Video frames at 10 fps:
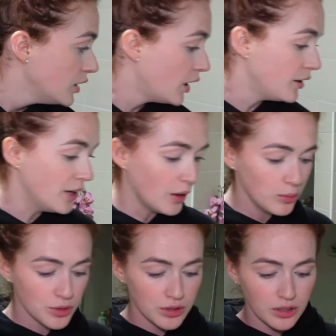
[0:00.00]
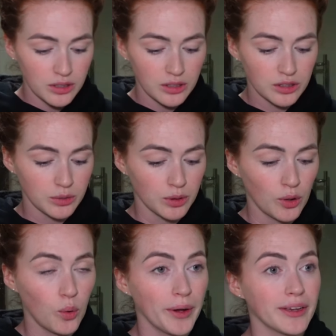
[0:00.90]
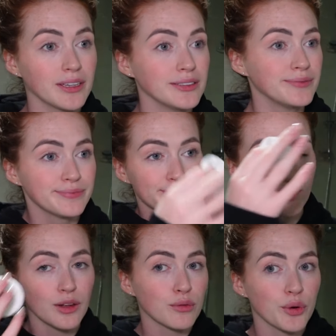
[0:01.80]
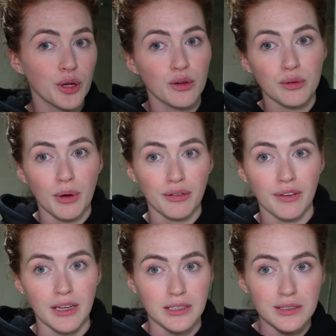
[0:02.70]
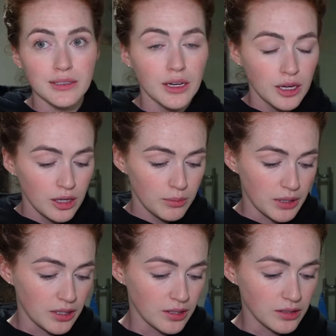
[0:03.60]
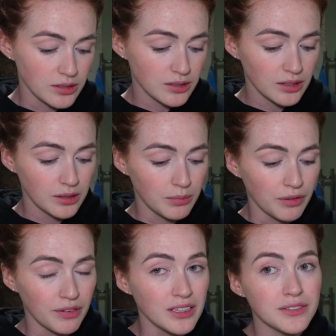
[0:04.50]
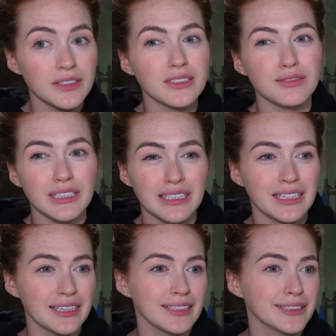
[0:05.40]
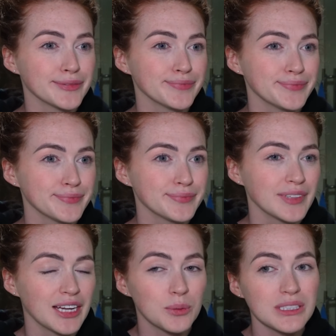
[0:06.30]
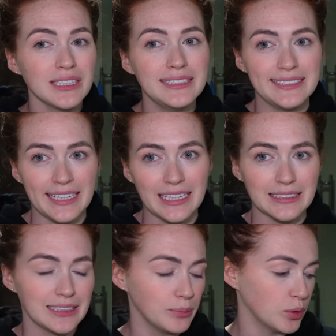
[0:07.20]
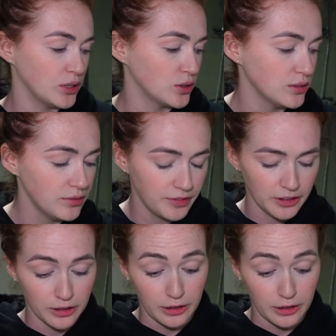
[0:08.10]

And now I'm just gonna do a quick run over my face because my face feels really like, I don't wanna say dirty, but it doesn't feel